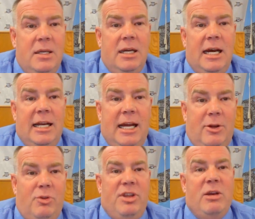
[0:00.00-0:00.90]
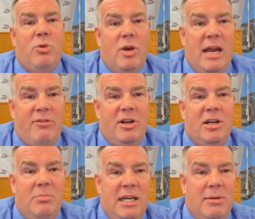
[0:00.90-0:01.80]
I don't think we're ever going
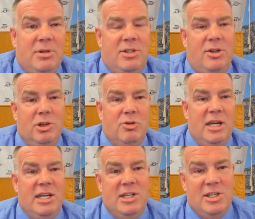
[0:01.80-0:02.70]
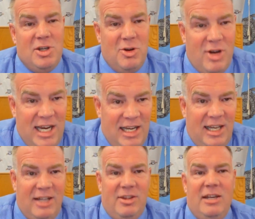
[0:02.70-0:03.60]
to be able to agree to disagree.
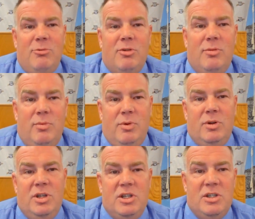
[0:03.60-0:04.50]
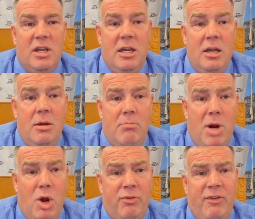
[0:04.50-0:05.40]
I think we're just
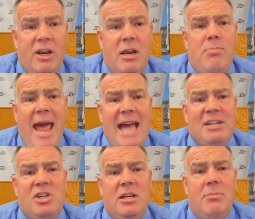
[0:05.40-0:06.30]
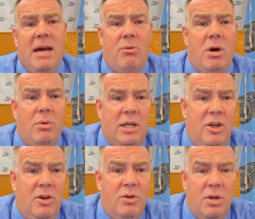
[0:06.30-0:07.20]
both very passionate about what we
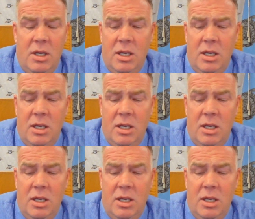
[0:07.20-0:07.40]
do.